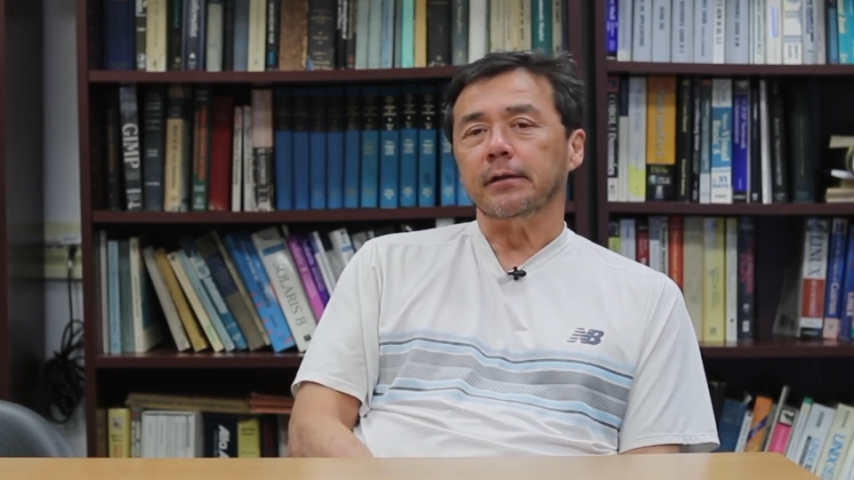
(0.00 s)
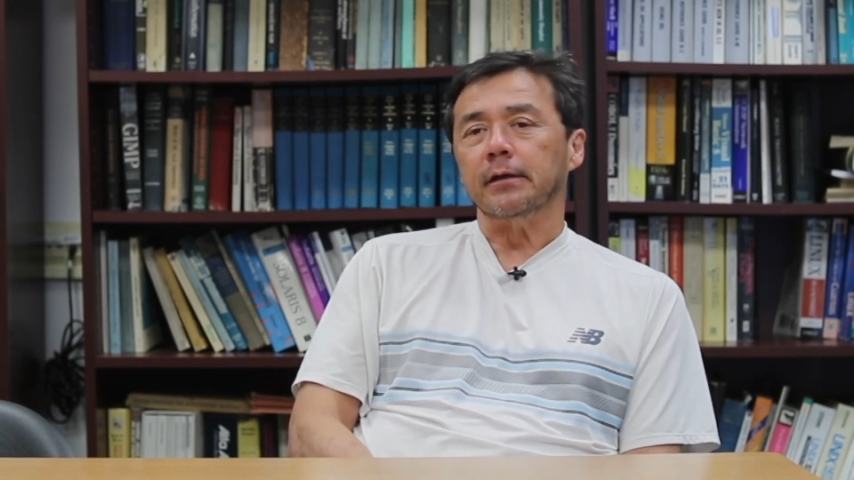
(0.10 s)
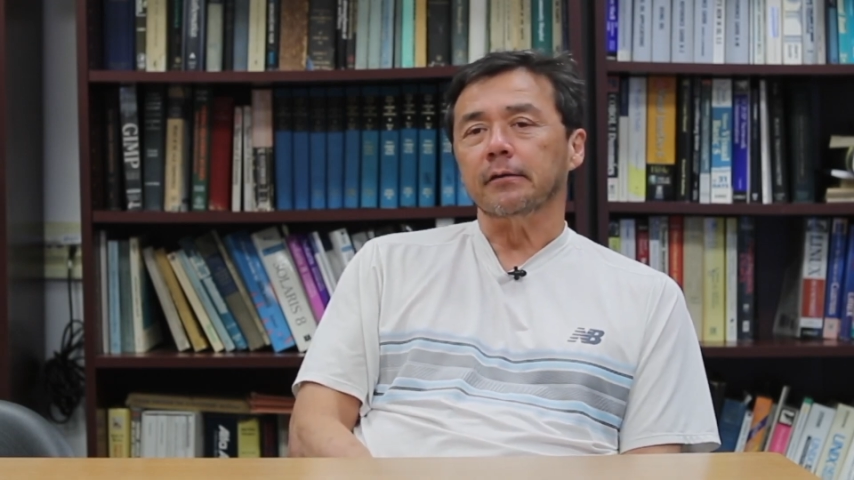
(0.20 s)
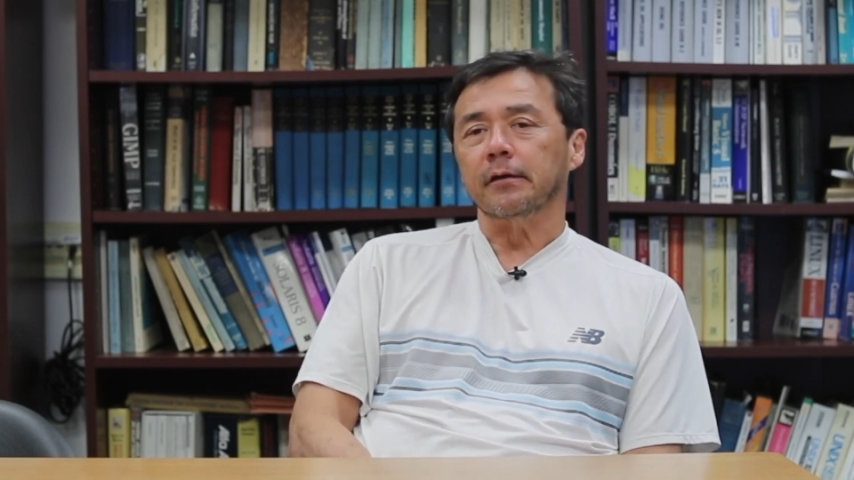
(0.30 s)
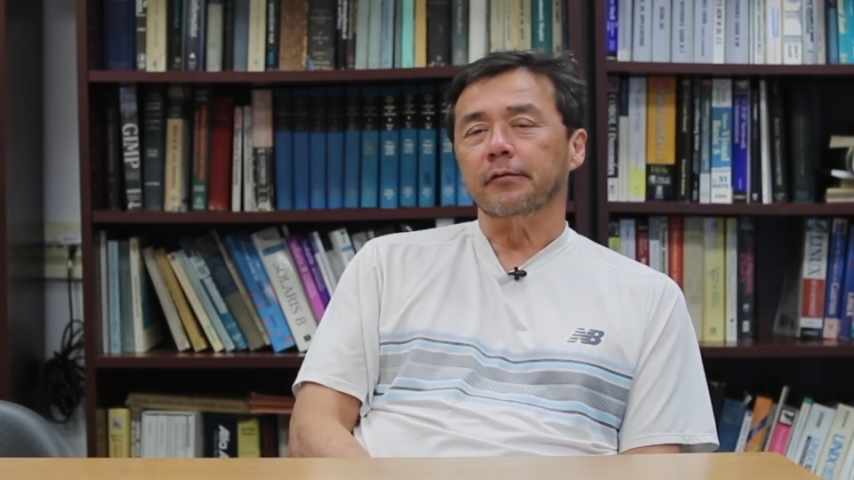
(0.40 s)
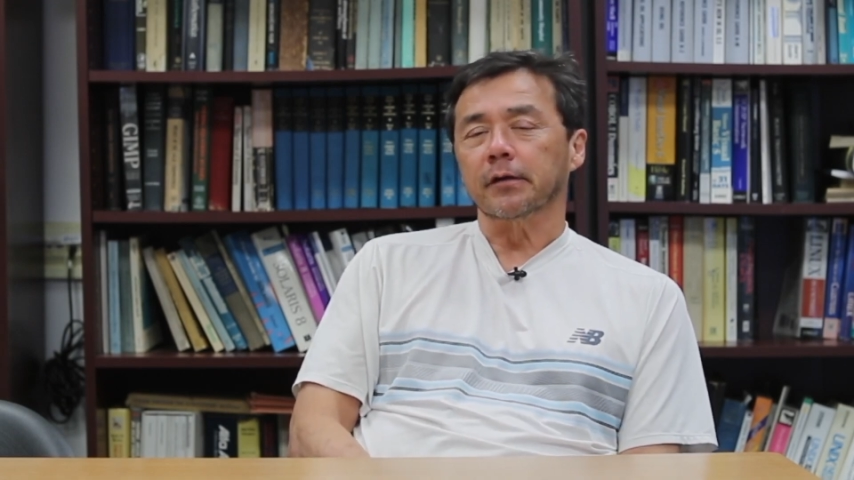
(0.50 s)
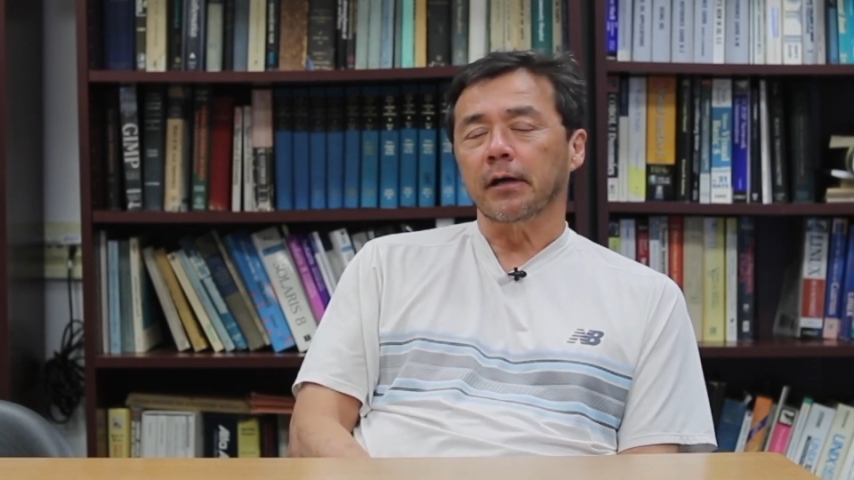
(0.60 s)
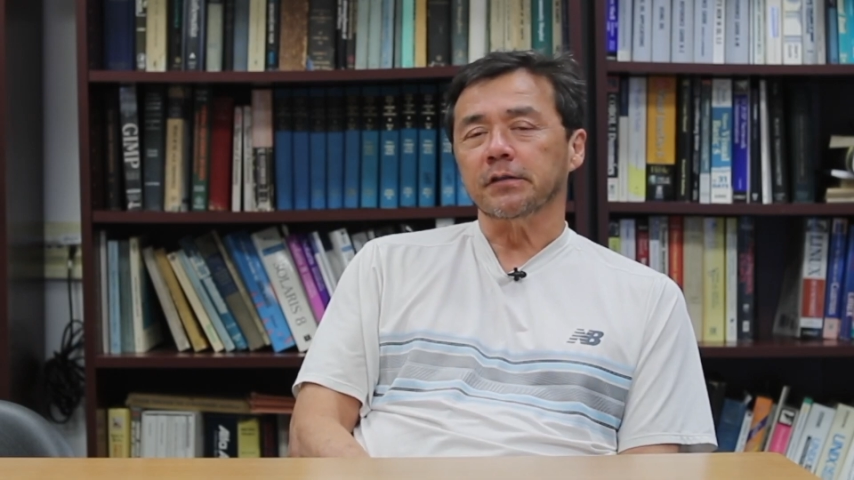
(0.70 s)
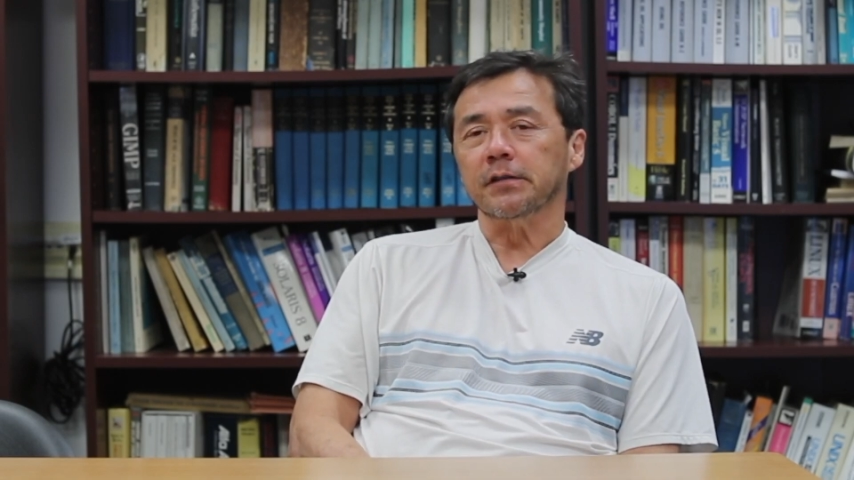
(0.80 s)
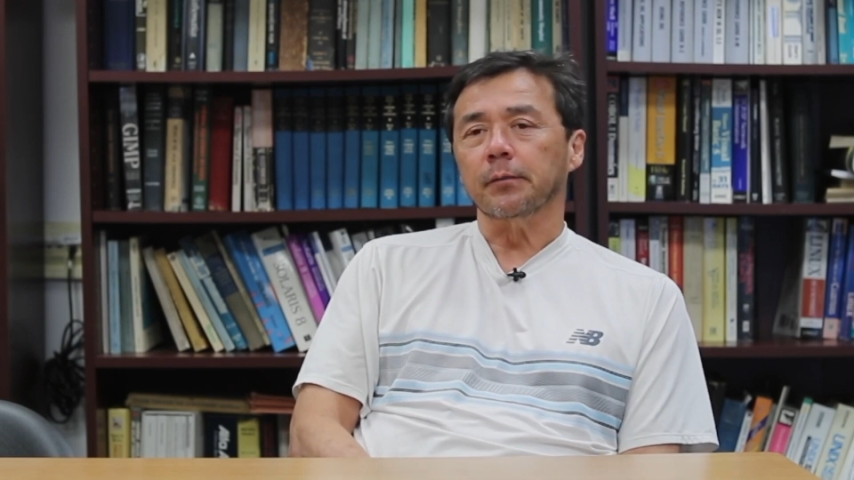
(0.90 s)
of the
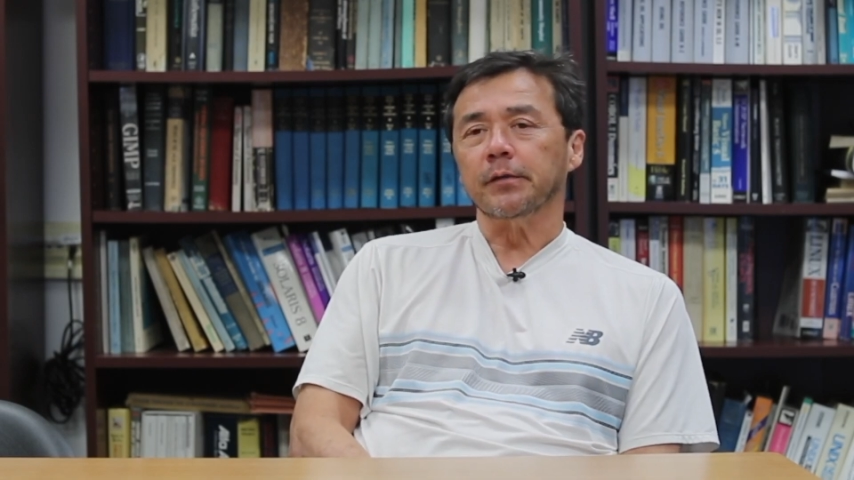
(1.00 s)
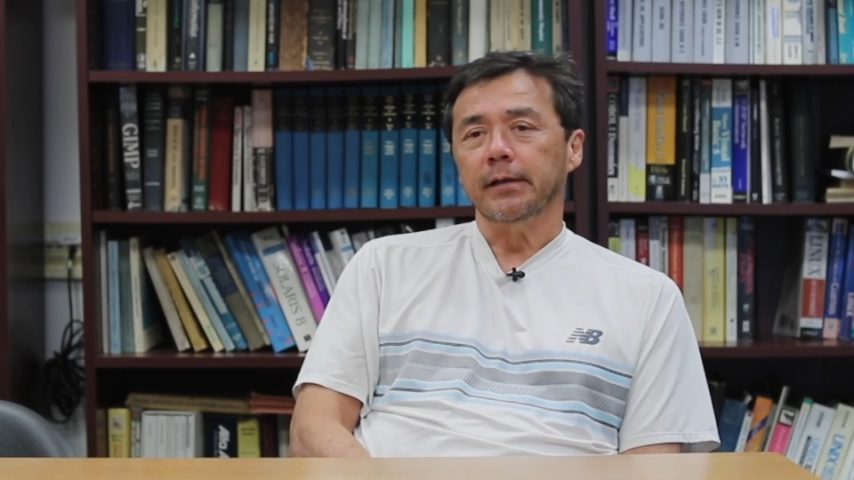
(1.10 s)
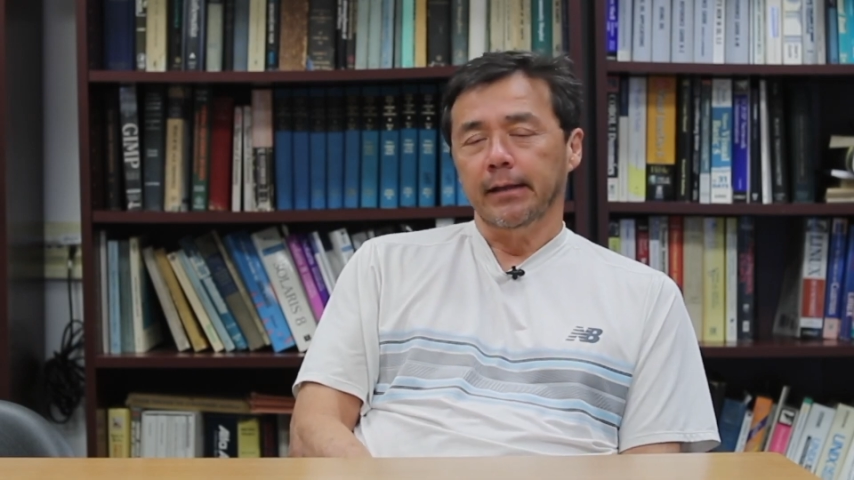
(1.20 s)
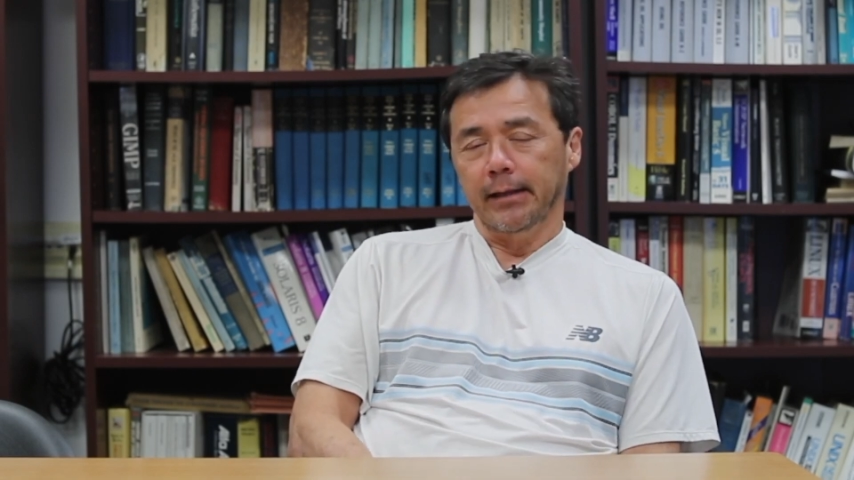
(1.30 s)
concept.